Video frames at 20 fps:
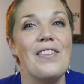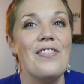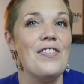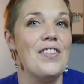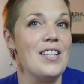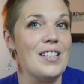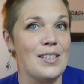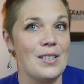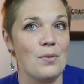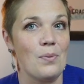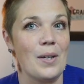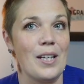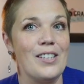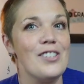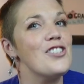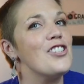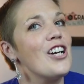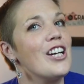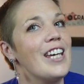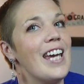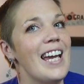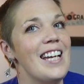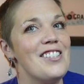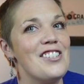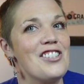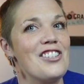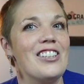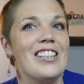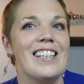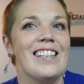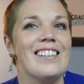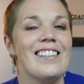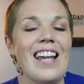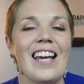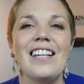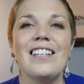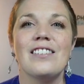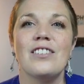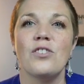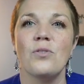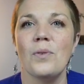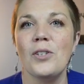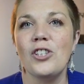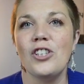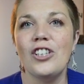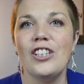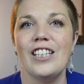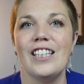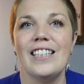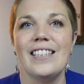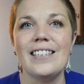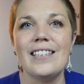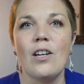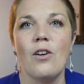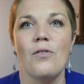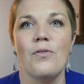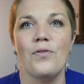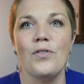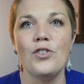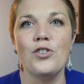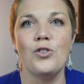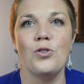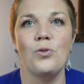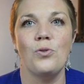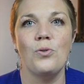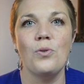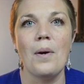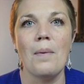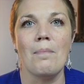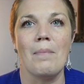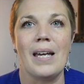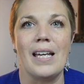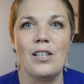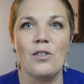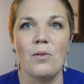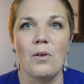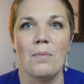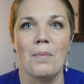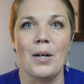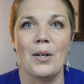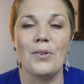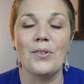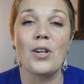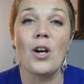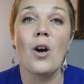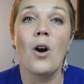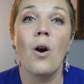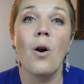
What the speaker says: This switch occasionally likes switching itself to manual mode.